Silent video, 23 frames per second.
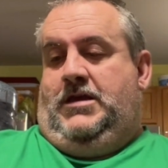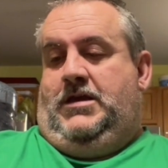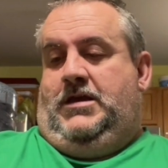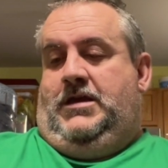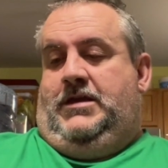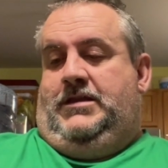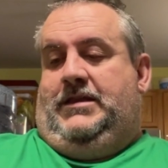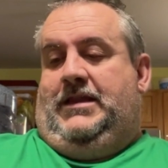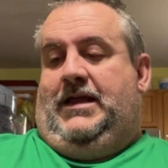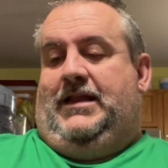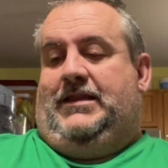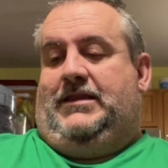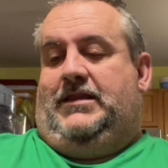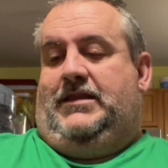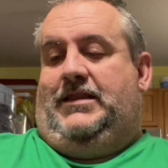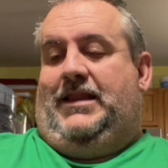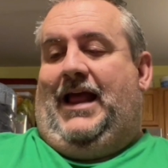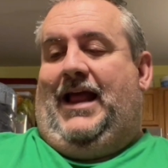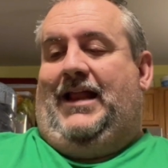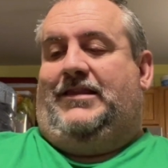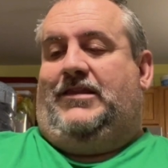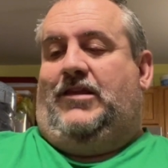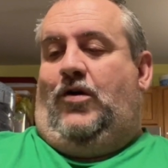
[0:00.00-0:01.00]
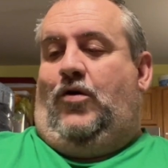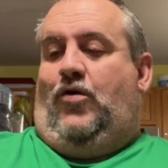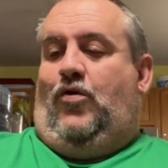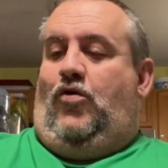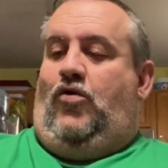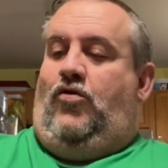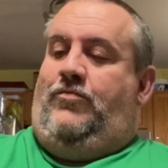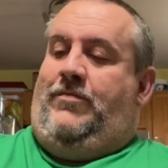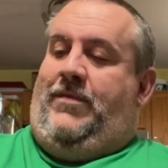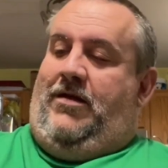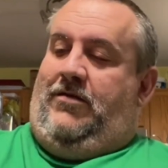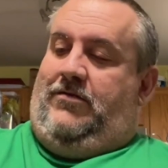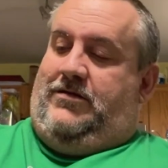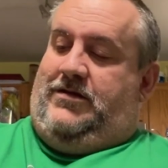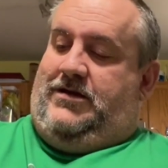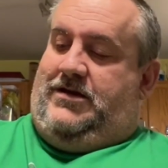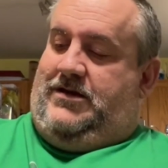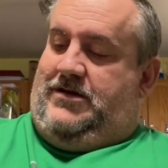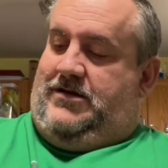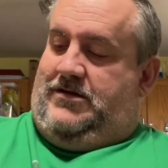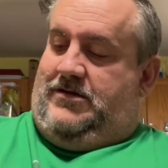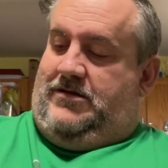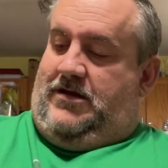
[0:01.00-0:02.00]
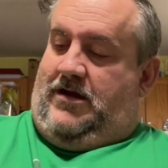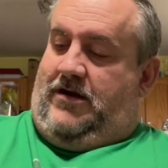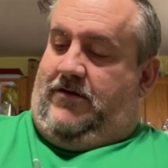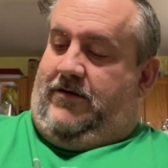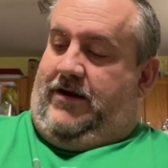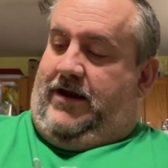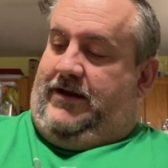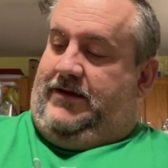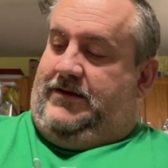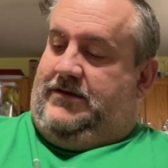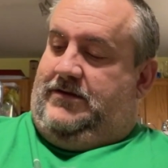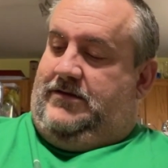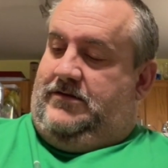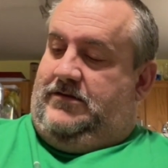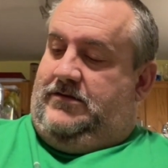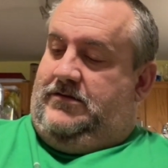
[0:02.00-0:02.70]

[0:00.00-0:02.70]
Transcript: Not the whole milk. All right.